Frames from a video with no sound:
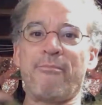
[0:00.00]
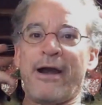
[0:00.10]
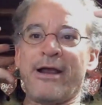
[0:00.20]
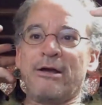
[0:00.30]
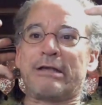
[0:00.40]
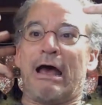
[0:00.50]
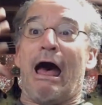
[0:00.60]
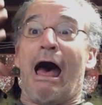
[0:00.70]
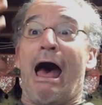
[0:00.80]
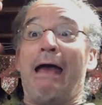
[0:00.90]
brain goes,
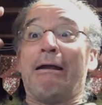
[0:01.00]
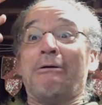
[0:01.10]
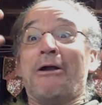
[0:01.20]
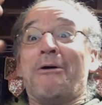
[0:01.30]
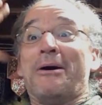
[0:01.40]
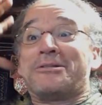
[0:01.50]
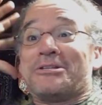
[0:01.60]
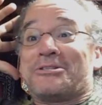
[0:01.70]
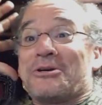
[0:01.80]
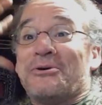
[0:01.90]
I don't know what to
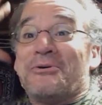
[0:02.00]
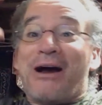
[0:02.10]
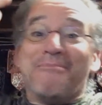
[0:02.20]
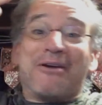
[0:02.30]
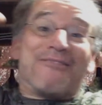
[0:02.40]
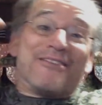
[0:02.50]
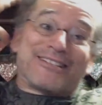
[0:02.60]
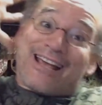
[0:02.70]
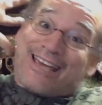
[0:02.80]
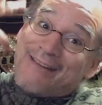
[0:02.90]
do. I'm
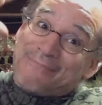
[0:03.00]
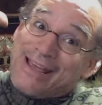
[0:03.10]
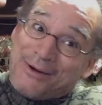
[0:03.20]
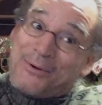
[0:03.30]
nervous. I can't make it